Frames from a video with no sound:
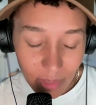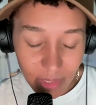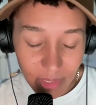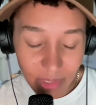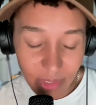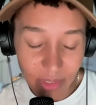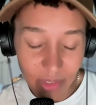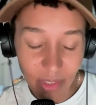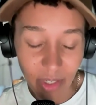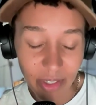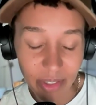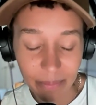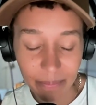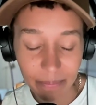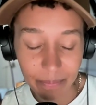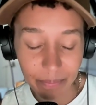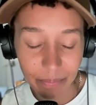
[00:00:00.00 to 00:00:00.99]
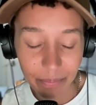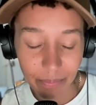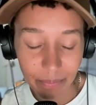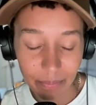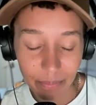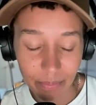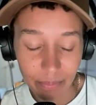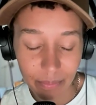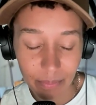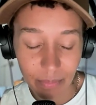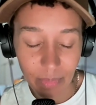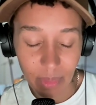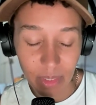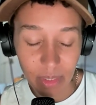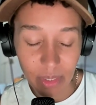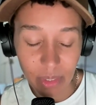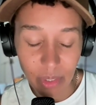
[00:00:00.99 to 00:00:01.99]
the start.
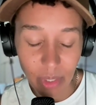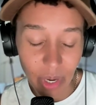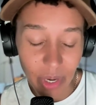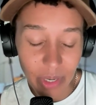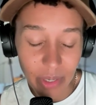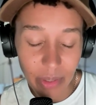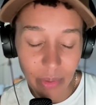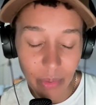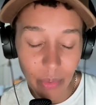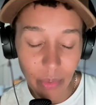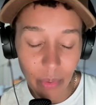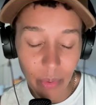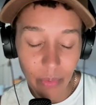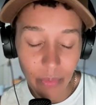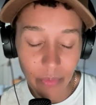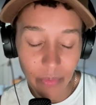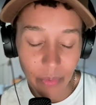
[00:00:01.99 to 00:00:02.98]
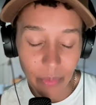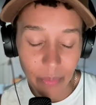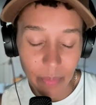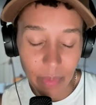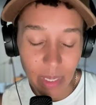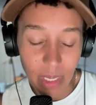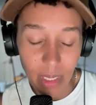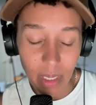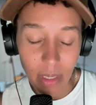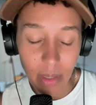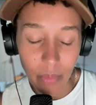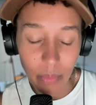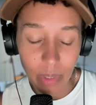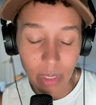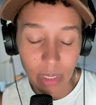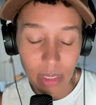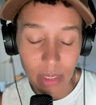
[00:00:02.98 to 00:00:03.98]
The start for me
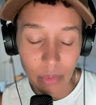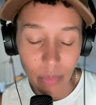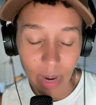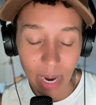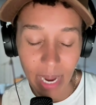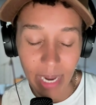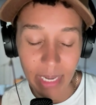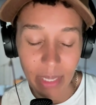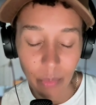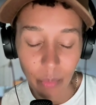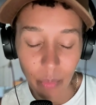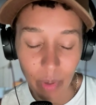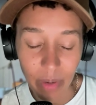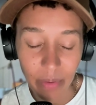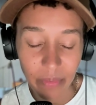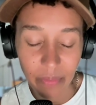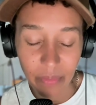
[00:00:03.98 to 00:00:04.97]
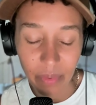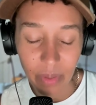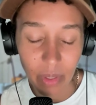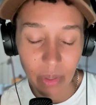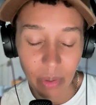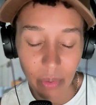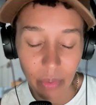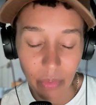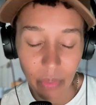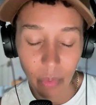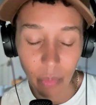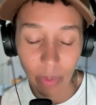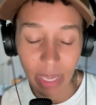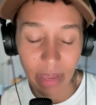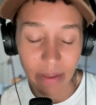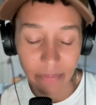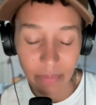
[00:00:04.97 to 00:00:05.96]
was where I didn't want to feel the
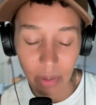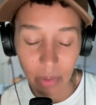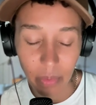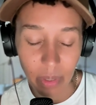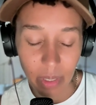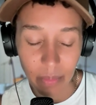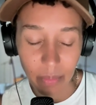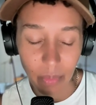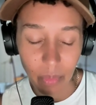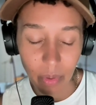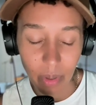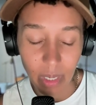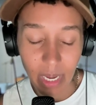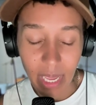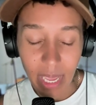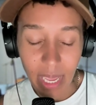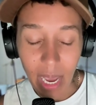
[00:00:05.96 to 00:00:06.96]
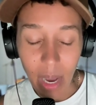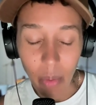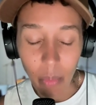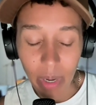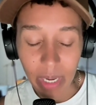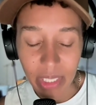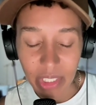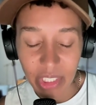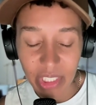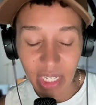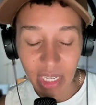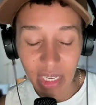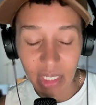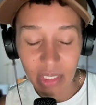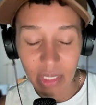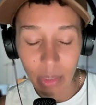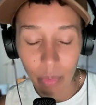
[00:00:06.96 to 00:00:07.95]
way I felt anymore. I wanted
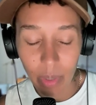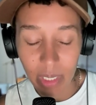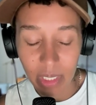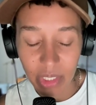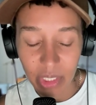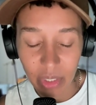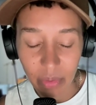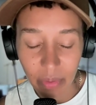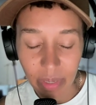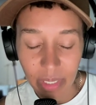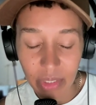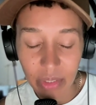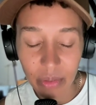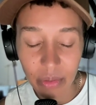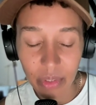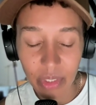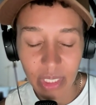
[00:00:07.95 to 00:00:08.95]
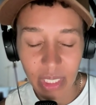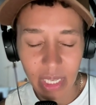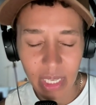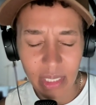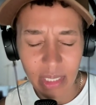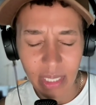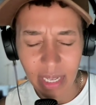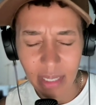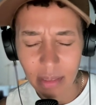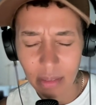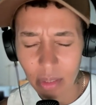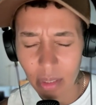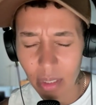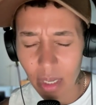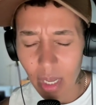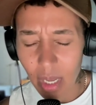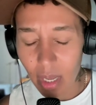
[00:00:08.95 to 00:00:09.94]
change. I wanted generational change. I used
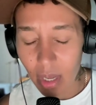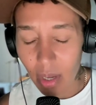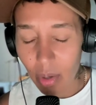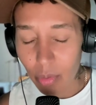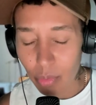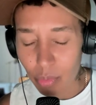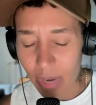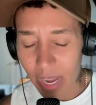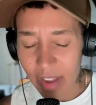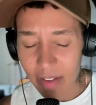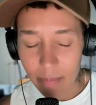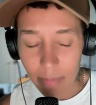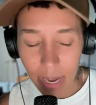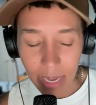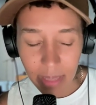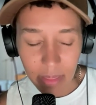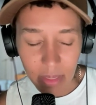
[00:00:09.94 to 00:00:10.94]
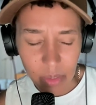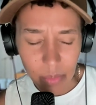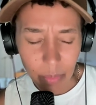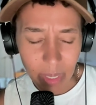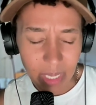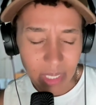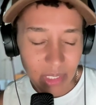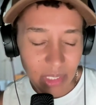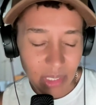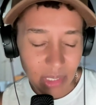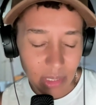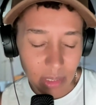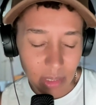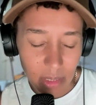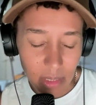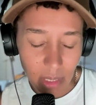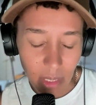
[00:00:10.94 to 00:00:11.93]
to drive by these
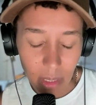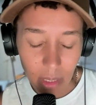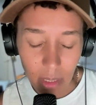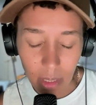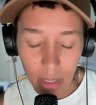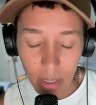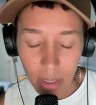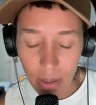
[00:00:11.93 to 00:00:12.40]
mansions in